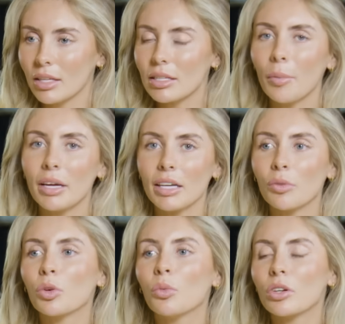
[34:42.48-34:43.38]
It's like my dad
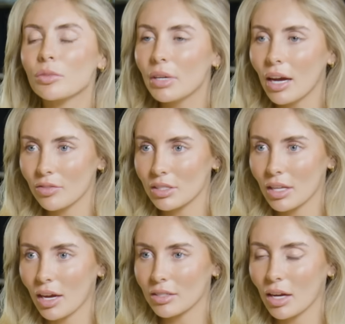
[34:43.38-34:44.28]
wouldn't watch me having
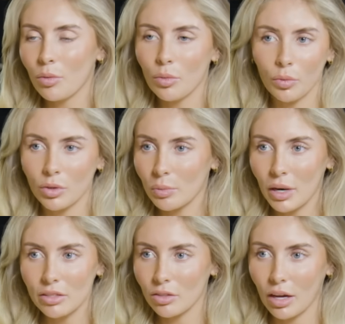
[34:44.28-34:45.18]
sex. I wouldn't want to watch my son